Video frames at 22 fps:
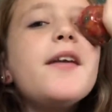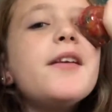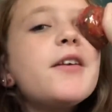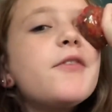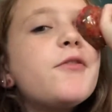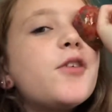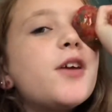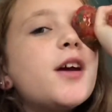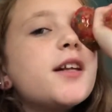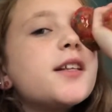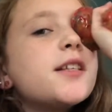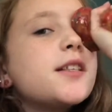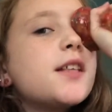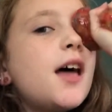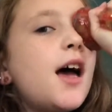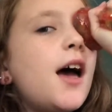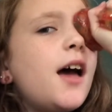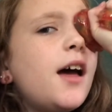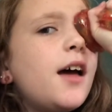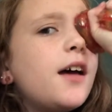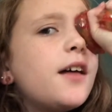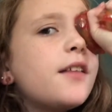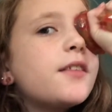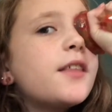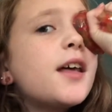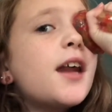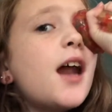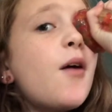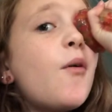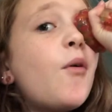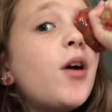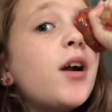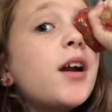if we get to that, then
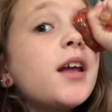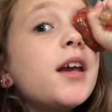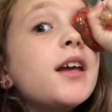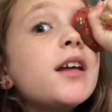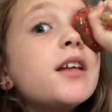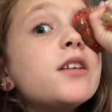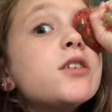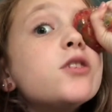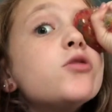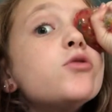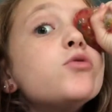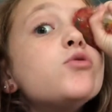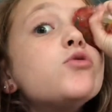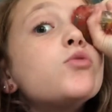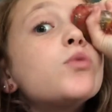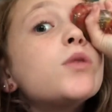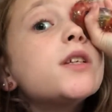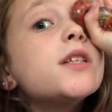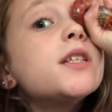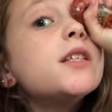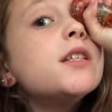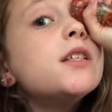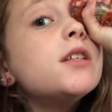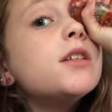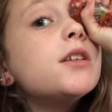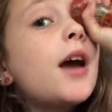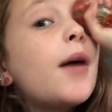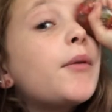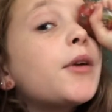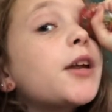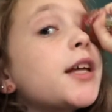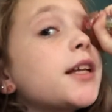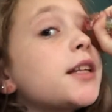I want to get to 20. I
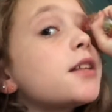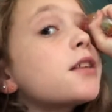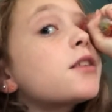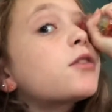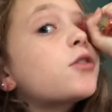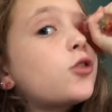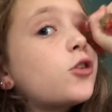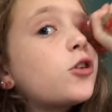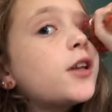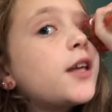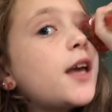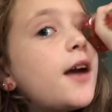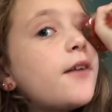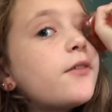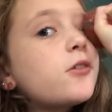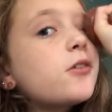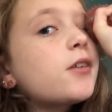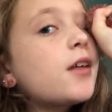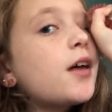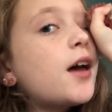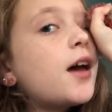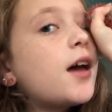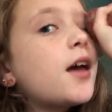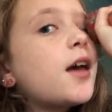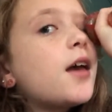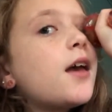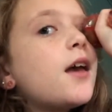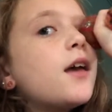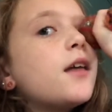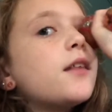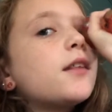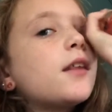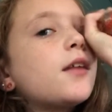want to get to 30 after that,
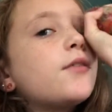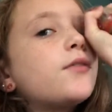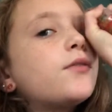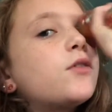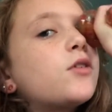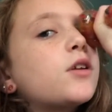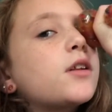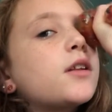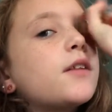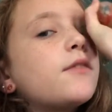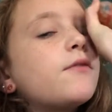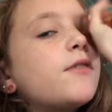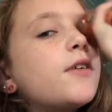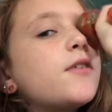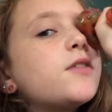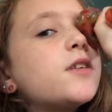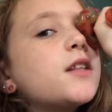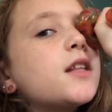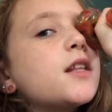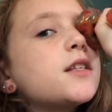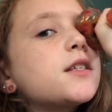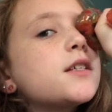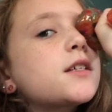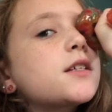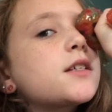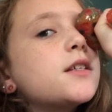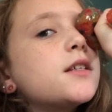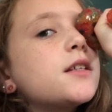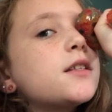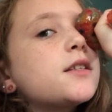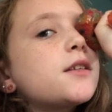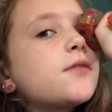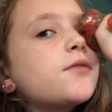then 40, then 50, then 60,
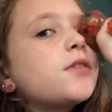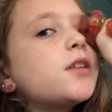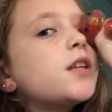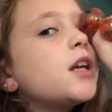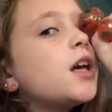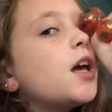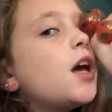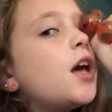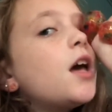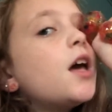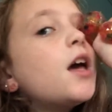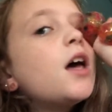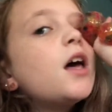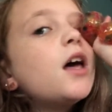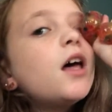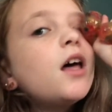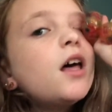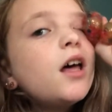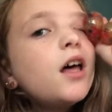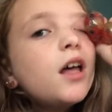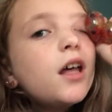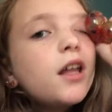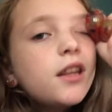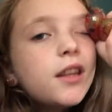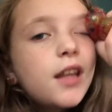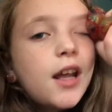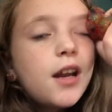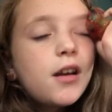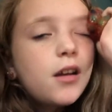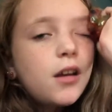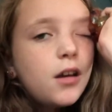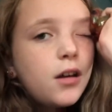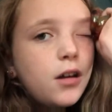then 70, and
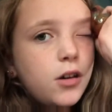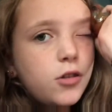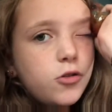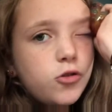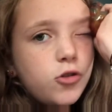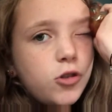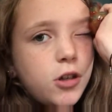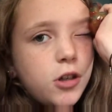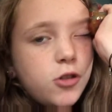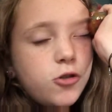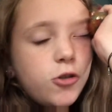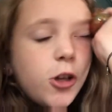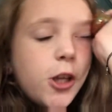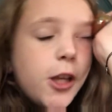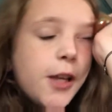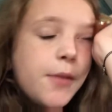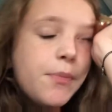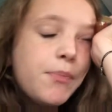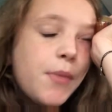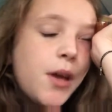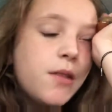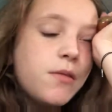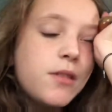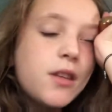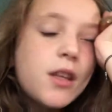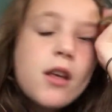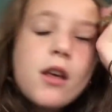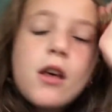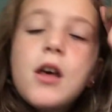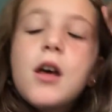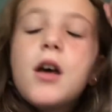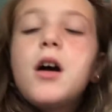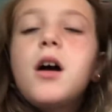then 100 quadrillion.
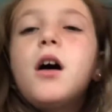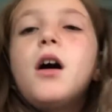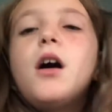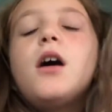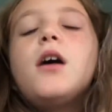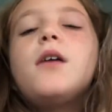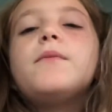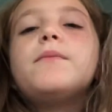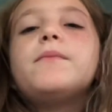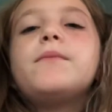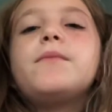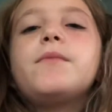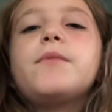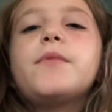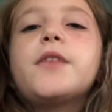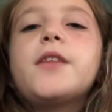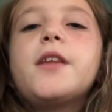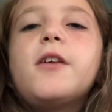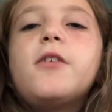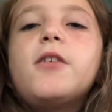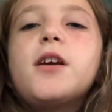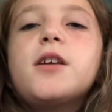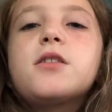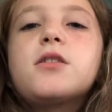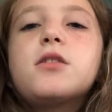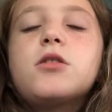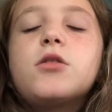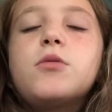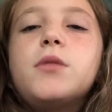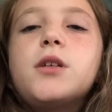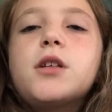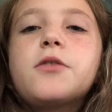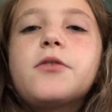Thank you guys so
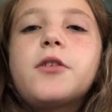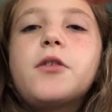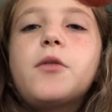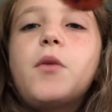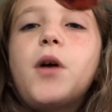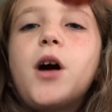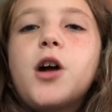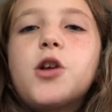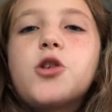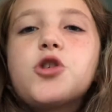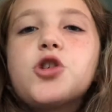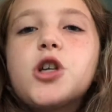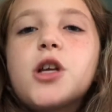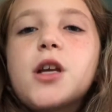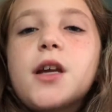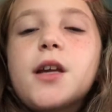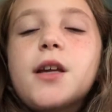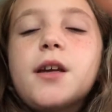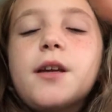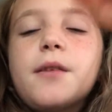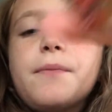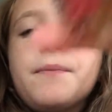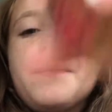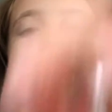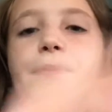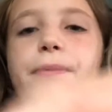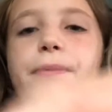much for watching.